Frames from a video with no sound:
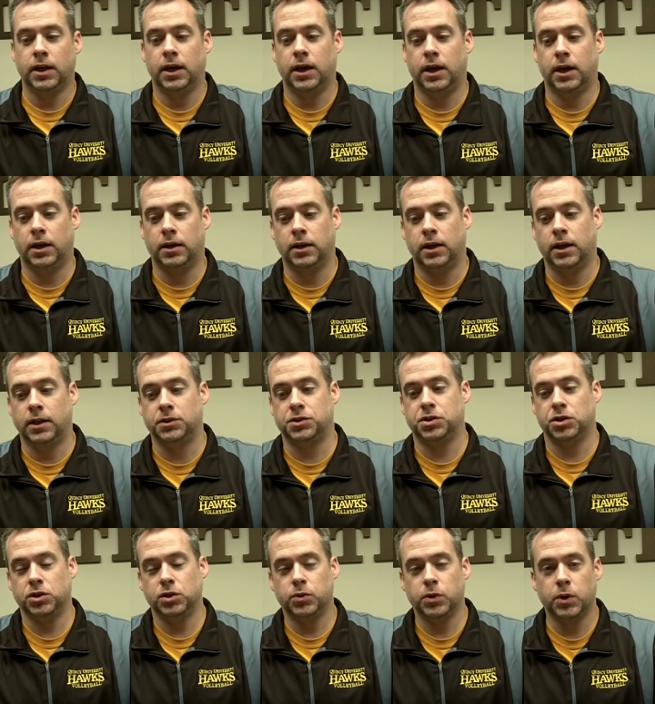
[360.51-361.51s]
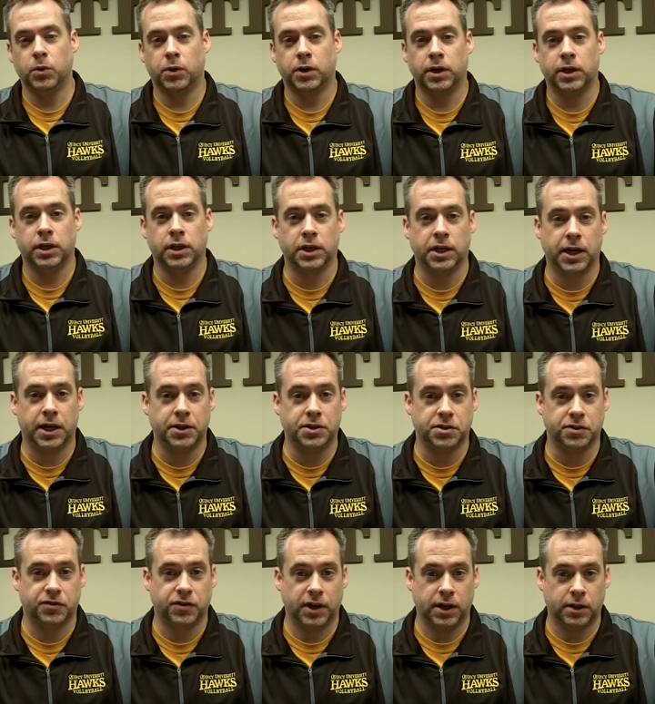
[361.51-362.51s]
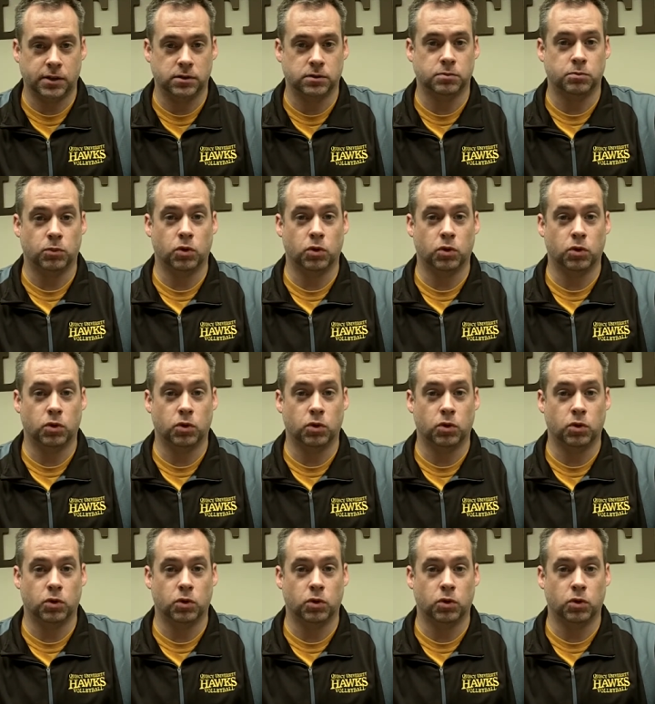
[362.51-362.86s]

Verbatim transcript: and and two we want to engage the fans